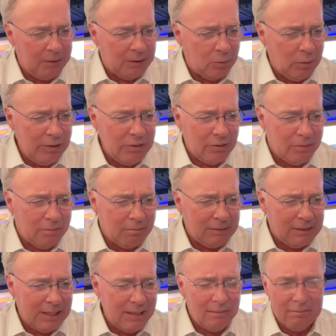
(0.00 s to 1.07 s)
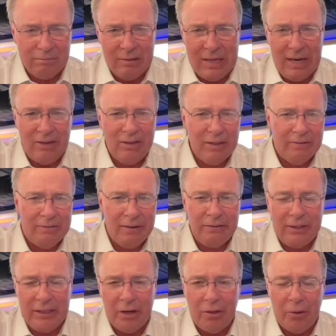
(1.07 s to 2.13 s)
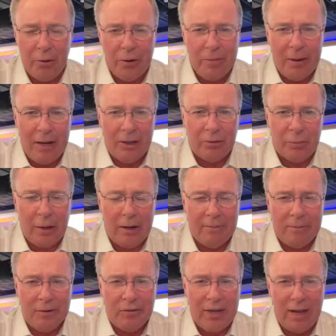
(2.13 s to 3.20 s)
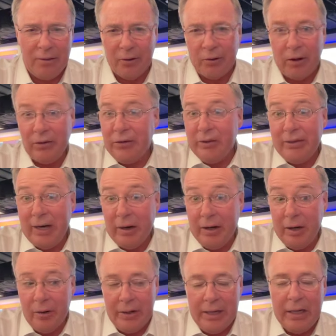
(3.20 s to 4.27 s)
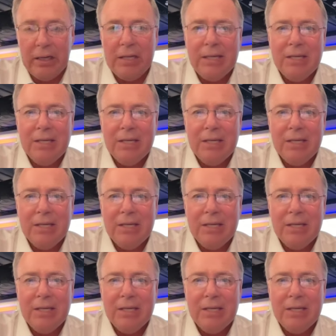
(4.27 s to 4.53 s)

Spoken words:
but the winds are kind of gusting 15 to 30 miles per hour from the south across the entire area.